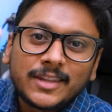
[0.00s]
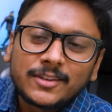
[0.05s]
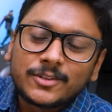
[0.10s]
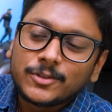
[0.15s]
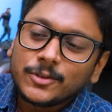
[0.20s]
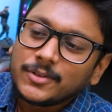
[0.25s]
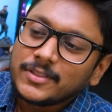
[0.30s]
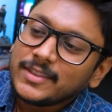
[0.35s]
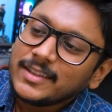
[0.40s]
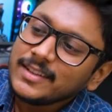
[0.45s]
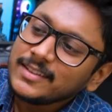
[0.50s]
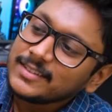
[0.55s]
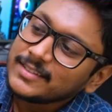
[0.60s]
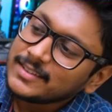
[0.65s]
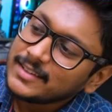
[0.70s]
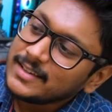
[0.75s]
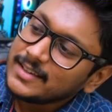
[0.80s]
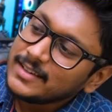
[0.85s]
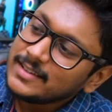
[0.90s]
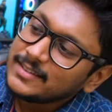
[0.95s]
So this
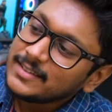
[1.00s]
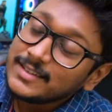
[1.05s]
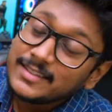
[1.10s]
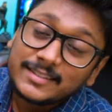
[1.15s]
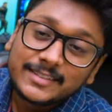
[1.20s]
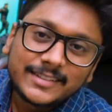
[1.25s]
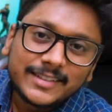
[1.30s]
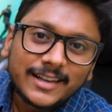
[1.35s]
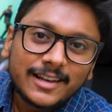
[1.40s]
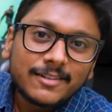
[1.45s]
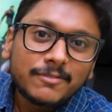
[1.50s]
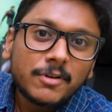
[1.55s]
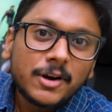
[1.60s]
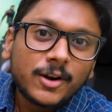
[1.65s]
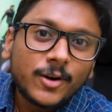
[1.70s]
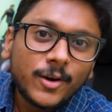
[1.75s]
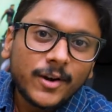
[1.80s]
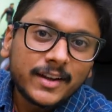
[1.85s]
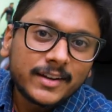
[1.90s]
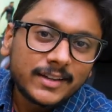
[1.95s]
is a silver
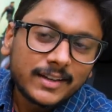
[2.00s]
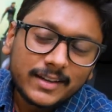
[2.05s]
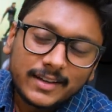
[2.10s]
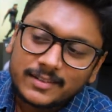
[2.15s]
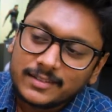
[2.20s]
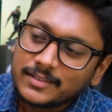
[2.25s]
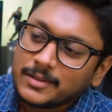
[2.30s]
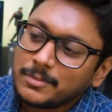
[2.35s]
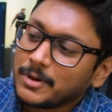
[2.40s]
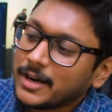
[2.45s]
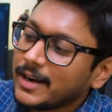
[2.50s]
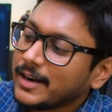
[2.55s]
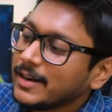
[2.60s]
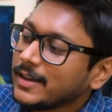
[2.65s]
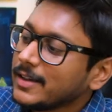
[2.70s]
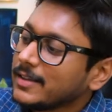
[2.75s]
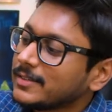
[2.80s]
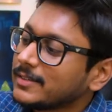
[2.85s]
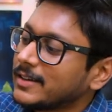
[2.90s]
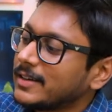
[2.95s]
coin, guys. The brand
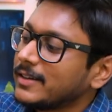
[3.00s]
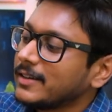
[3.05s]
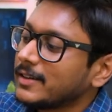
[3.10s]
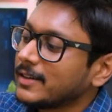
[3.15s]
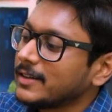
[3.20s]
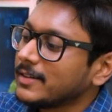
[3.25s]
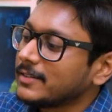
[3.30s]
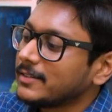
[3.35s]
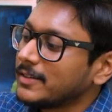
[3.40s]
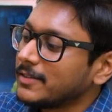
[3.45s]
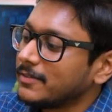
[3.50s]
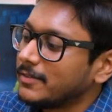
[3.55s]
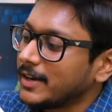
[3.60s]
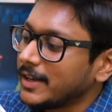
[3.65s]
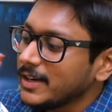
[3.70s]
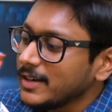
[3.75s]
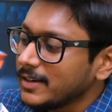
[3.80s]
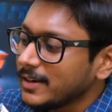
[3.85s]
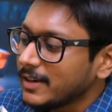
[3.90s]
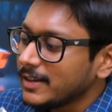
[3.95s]
has sent us a
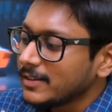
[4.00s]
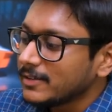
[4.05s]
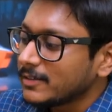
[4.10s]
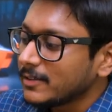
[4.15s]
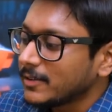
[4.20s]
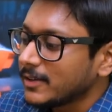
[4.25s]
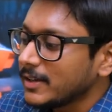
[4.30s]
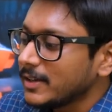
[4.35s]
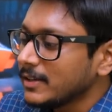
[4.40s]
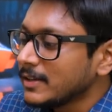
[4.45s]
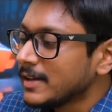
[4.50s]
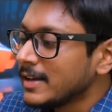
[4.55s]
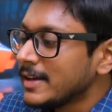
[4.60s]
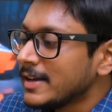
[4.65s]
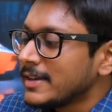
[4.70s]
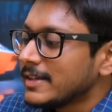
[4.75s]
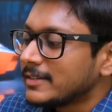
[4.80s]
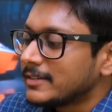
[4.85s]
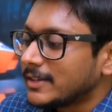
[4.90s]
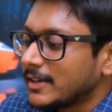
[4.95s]
very nice looking
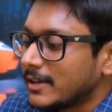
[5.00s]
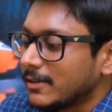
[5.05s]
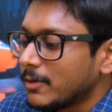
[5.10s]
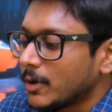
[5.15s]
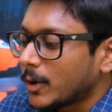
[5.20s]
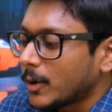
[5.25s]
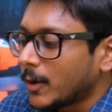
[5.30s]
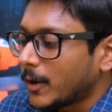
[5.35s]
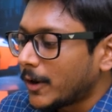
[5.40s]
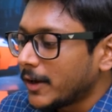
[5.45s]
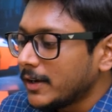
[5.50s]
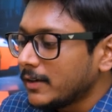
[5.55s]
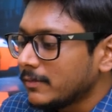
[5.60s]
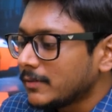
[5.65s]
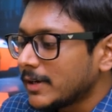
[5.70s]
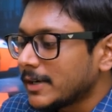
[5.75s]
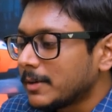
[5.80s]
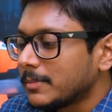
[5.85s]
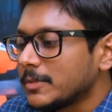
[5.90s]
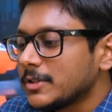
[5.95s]
silver
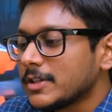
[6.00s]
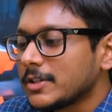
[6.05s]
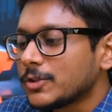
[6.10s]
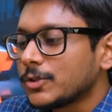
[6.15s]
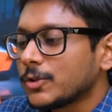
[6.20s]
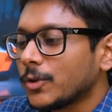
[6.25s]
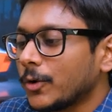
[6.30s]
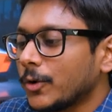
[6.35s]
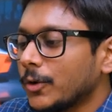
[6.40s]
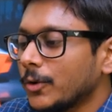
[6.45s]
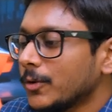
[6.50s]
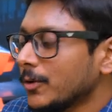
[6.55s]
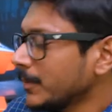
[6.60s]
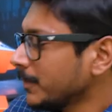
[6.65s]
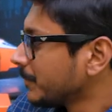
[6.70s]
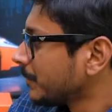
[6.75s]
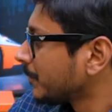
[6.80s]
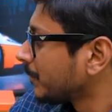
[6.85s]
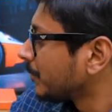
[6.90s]
coin. Let me just show you.